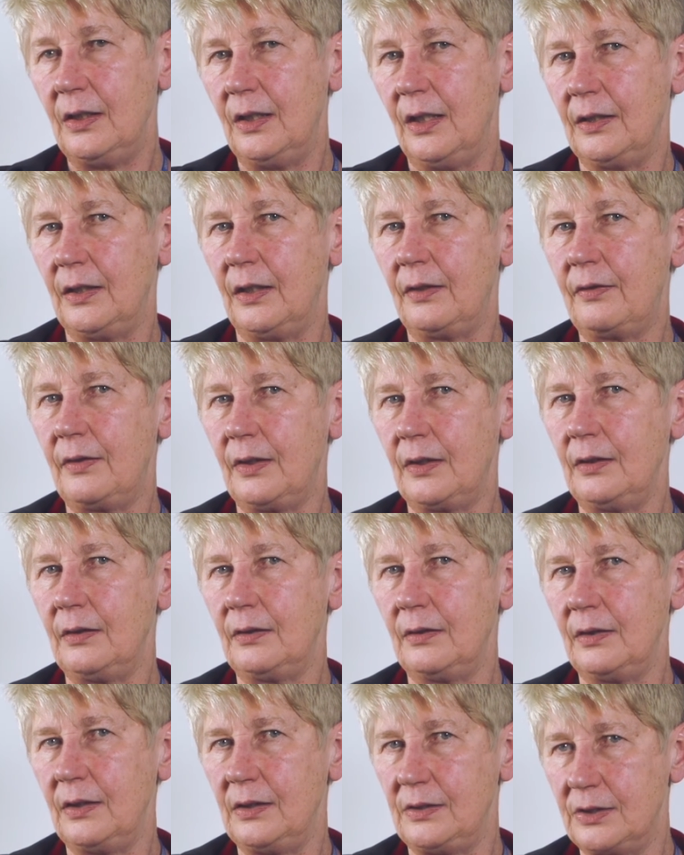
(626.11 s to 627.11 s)
And I think
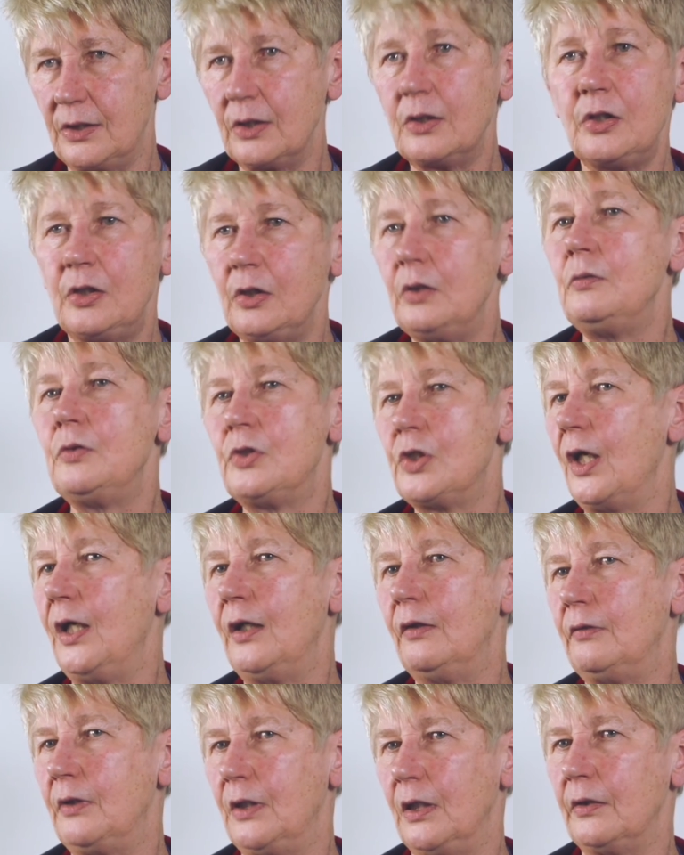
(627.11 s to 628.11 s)
it's a huge
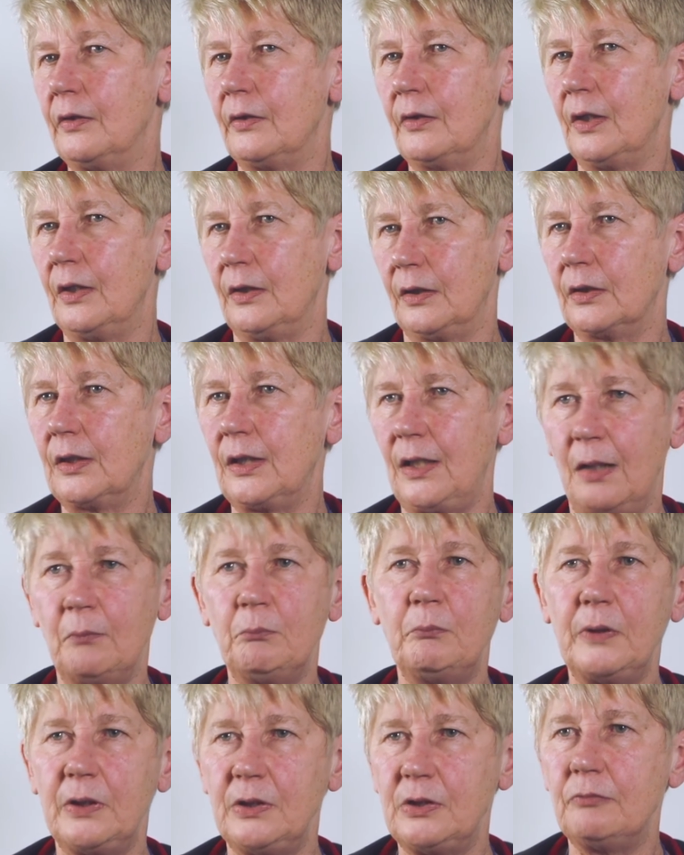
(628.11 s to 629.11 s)
area that
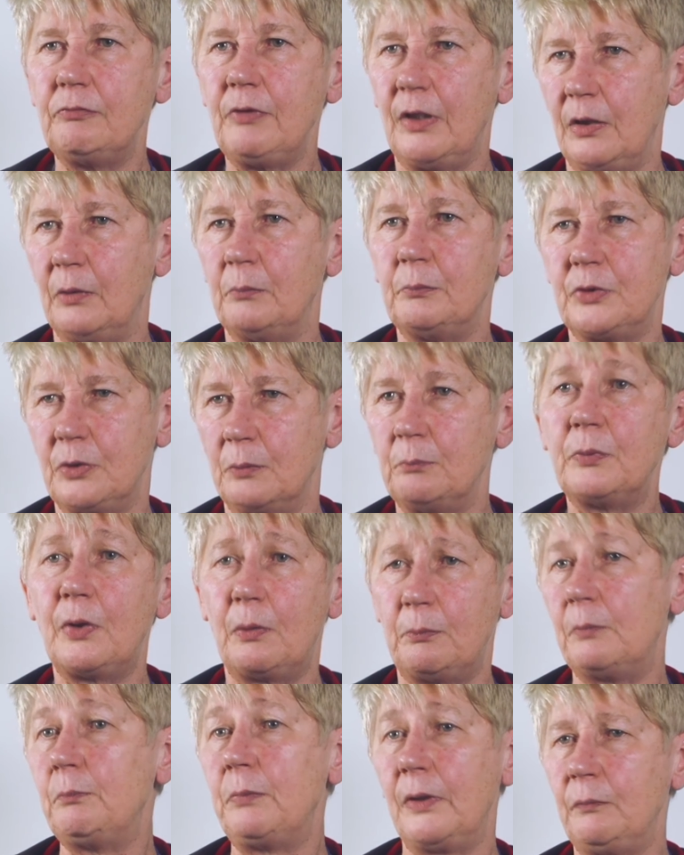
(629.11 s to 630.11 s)
can be developed and
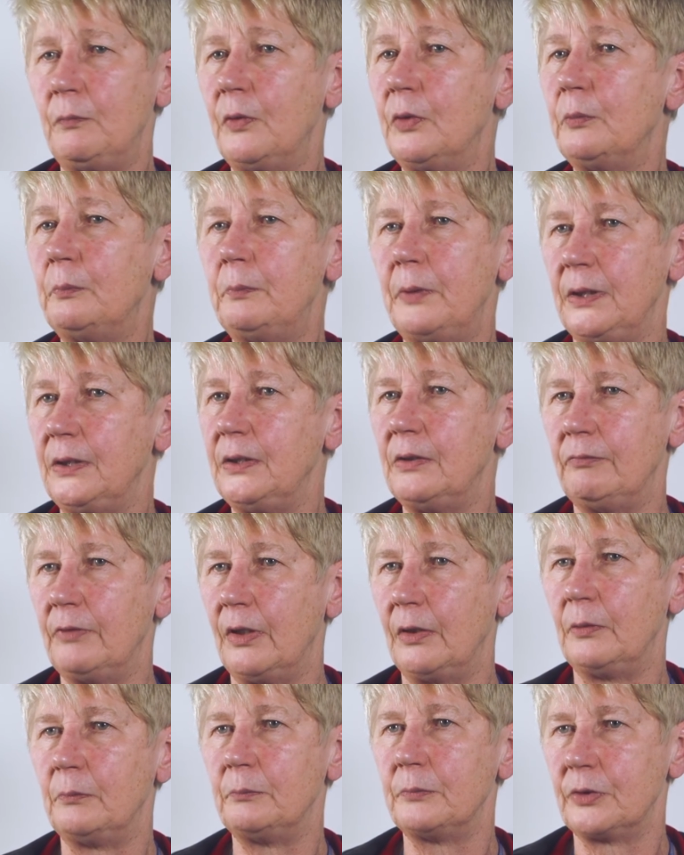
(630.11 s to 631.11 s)
probably will be
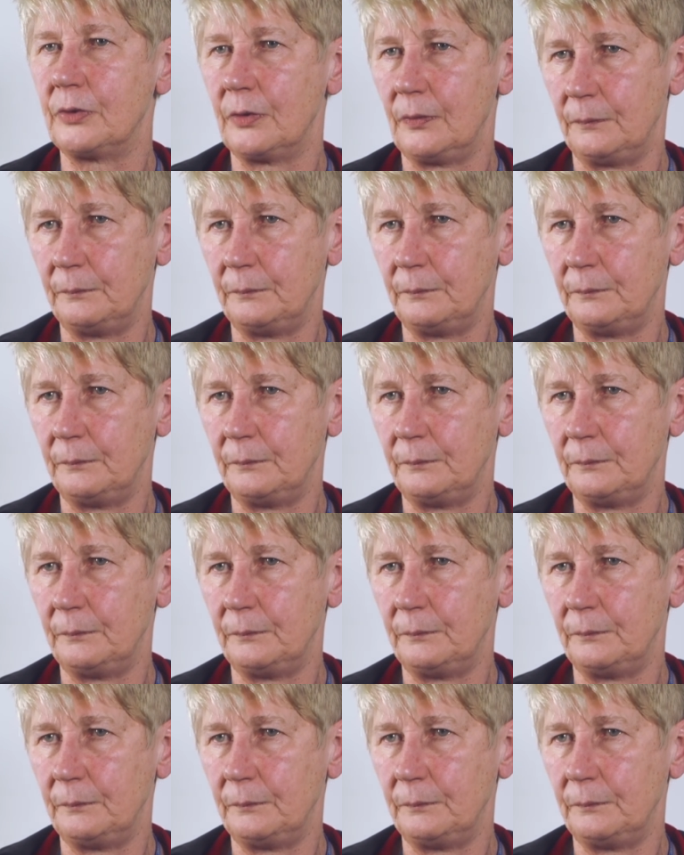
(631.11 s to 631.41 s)
developed.